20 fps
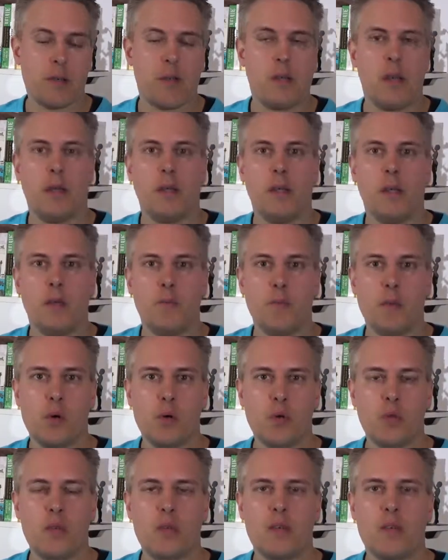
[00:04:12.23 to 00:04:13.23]
Like in
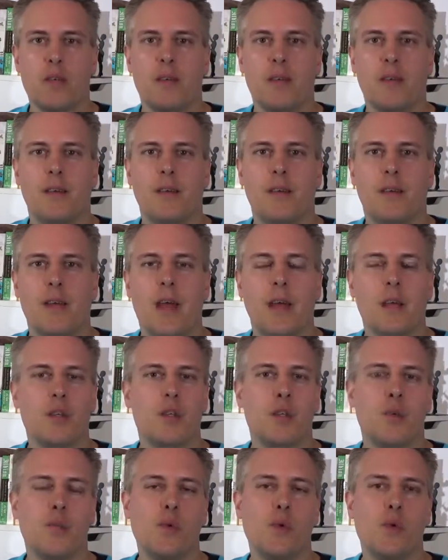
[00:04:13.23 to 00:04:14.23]
most uh, uh,
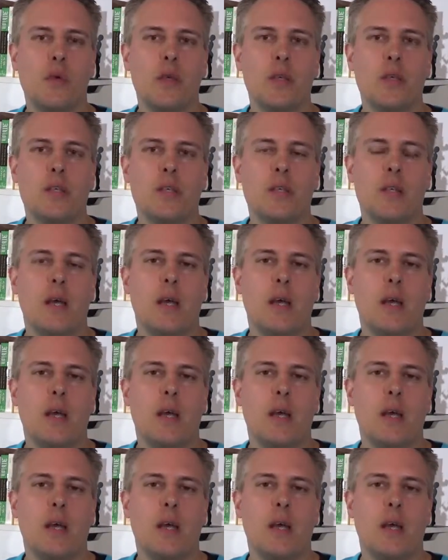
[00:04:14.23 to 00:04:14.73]
action movies,